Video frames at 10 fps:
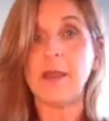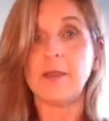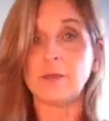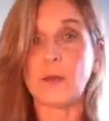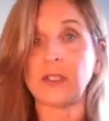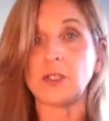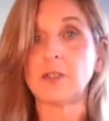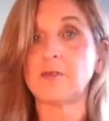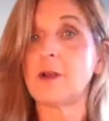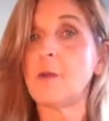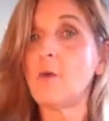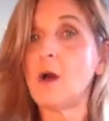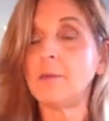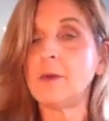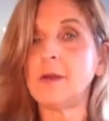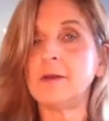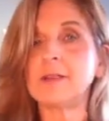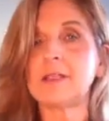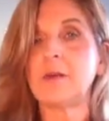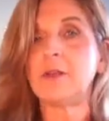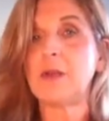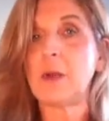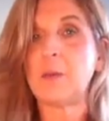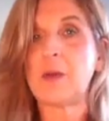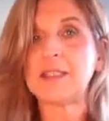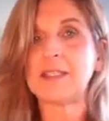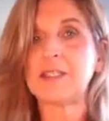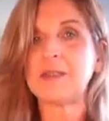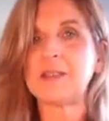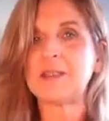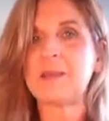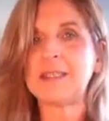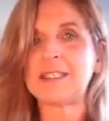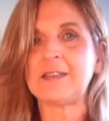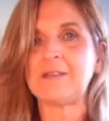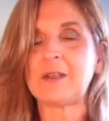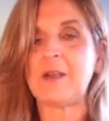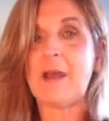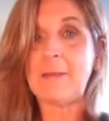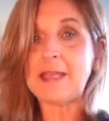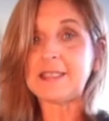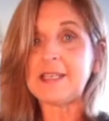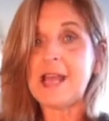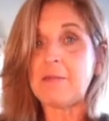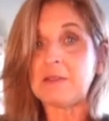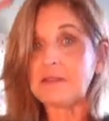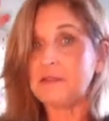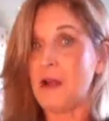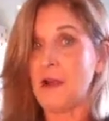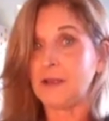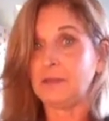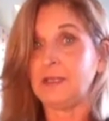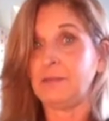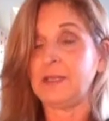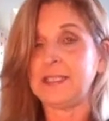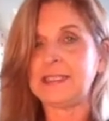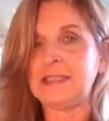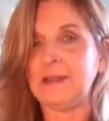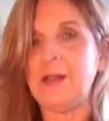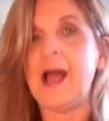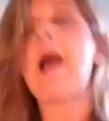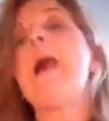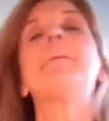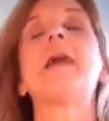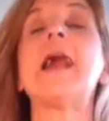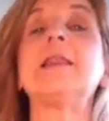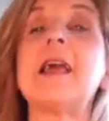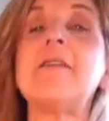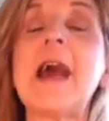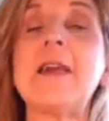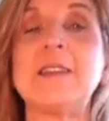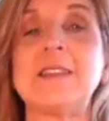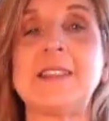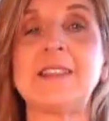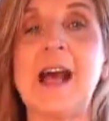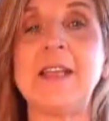The sweatshirt's from Walmart, so you know it wasn't too expensive, so if I messed it up, it was not going to be a big deal. But I love how this design